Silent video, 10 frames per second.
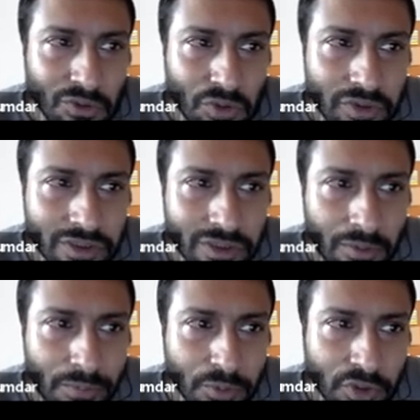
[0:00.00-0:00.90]
we would,
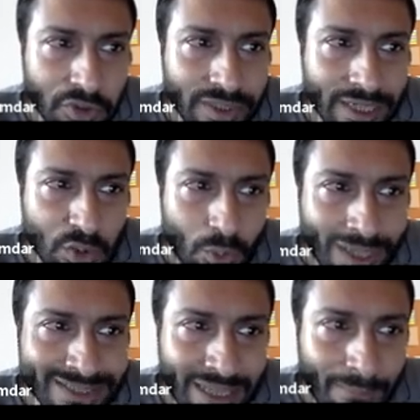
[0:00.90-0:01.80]
we would get
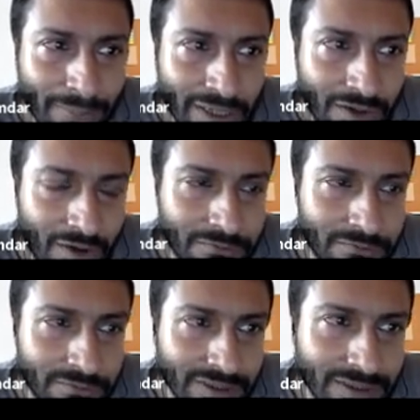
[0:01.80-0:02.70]
one sample of
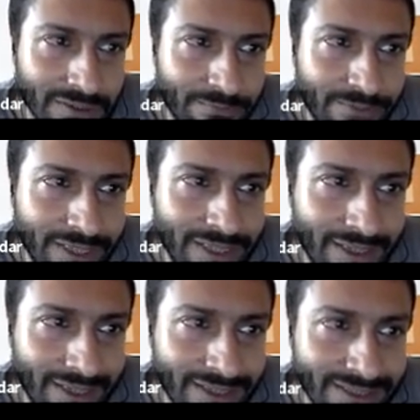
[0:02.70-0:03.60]

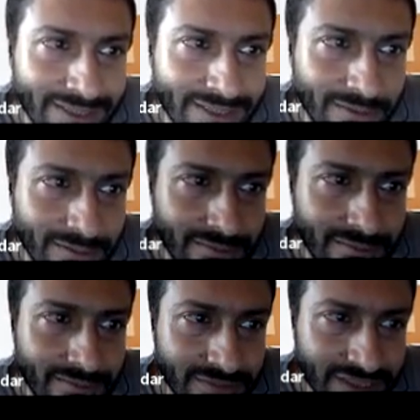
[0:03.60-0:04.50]
VST
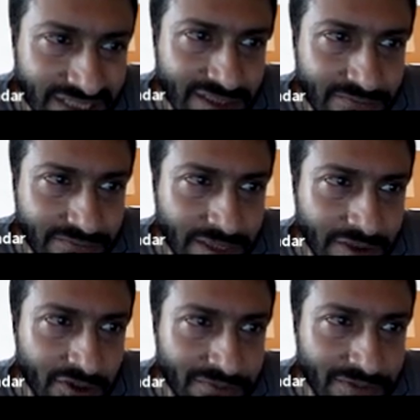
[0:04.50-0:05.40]
GT
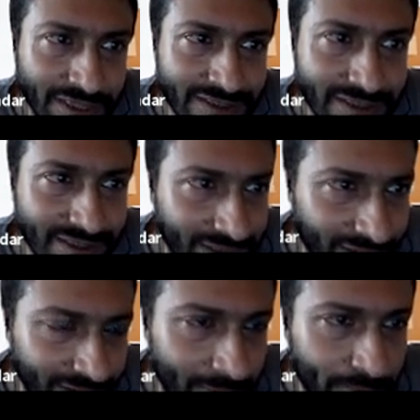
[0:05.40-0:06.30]
equal to VST
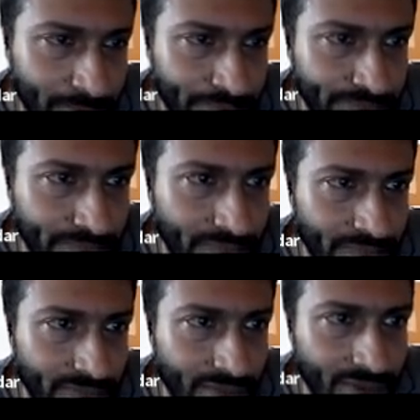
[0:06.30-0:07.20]
here
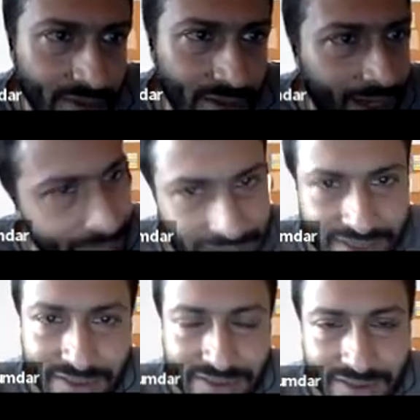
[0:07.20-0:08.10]
and
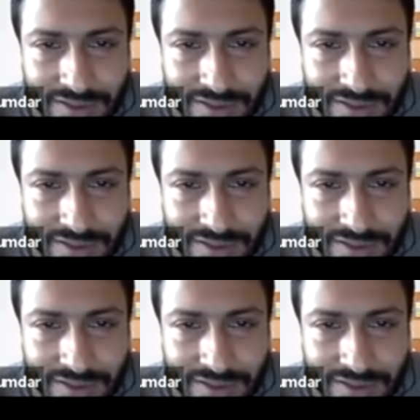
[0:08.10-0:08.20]
update it.